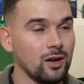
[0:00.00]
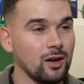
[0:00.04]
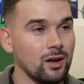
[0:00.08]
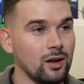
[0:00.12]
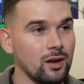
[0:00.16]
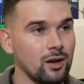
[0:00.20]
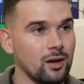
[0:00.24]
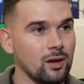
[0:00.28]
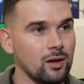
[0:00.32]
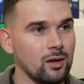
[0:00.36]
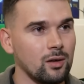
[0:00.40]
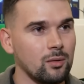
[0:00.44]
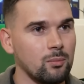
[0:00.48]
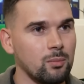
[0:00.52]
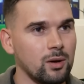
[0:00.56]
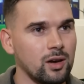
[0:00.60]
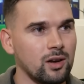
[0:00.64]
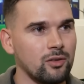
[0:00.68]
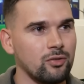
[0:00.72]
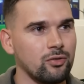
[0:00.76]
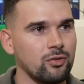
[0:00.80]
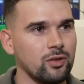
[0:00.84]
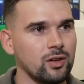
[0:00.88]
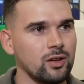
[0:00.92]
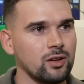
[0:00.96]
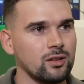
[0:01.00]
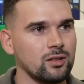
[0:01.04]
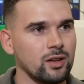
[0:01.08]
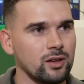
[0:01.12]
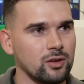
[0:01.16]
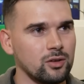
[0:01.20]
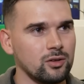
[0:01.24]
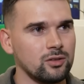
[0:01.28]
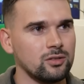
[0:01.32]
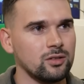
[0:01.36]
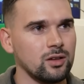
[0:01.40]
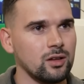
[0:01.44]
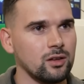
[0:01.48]
But I think,
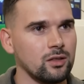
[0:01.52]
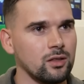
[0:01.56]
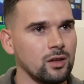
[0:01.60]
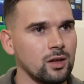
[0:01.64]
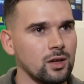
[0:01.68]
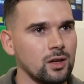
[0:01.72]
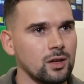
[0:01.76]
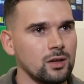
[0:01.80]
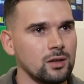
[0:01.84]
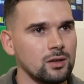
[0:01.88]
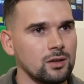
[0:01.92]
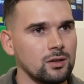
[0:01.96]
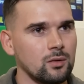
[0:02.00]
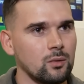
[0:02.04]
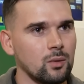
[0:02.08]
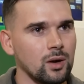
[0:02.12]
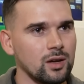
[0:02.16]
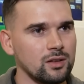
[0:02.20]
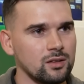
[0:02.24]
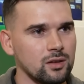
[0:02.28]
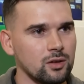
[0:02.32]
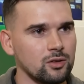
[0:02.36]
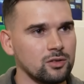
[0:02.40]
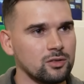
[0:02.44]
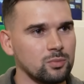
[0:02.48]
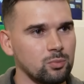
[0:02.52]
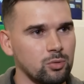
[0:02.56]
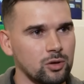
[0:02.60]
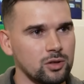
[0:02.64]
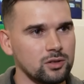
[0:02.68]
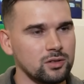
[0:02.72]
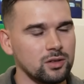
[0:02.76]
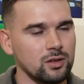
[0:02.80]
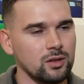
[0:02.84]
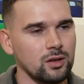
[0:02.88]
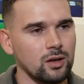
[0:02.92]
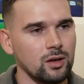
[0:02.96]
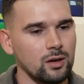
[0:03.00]
like you said, right now
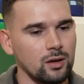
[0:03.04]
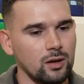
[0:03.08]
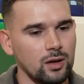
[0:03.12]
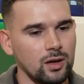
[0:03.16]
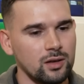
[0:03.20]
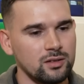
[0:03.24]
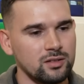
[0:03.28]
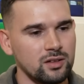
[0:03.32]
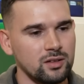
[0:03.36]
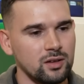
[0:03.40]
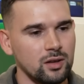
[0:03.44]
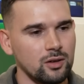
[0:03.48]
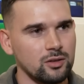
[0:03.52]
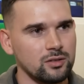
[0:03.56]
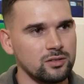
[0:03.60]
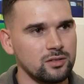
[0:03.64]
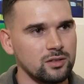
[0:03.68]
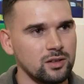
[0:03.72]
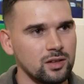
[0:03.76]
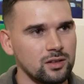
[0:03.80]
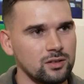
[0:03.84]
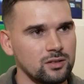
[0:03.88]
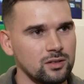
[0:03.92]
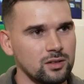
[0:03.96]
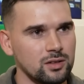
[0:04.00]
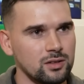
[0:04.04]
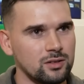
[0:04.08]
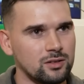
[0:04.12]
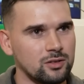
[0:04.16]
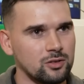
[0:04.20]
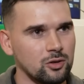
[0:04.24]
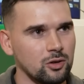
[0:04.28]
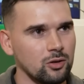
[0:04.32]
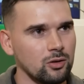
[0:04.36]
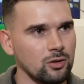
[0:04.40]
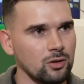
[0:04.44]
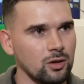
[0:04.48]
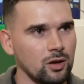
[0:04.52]
Sporting has announced that it's
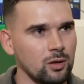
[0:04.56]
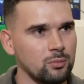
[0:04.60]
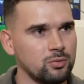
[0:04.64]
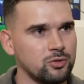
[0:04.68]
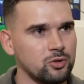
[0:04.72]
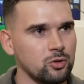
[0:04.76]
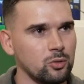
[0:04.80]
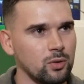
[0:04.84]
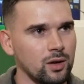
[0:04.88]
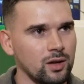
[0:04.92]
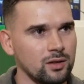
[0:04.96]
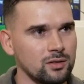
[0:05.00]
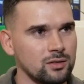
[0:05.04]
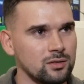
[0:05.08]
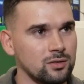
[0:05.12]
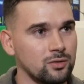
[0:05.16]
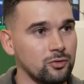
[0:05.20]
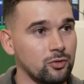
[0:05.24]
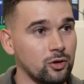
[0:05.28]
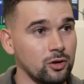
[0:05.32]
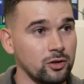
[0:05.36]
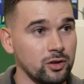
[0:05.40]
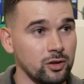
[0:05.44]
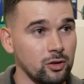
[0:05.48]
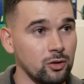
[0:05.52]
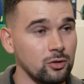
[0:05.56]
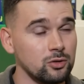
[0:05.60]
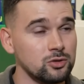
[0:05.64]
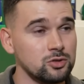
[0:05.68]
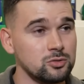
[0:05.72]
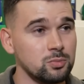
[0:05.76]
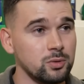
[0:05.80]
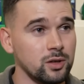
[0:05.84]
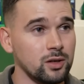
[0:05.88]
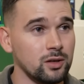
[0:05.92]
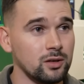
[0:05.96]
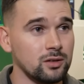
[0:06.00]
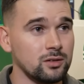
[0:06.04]
all up to ends for the
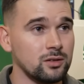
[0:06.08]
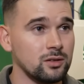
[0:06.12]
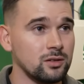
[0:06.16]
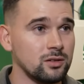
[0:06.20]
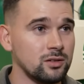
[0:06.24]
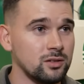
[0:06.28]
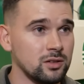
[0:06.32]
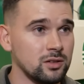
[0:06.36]
coach, because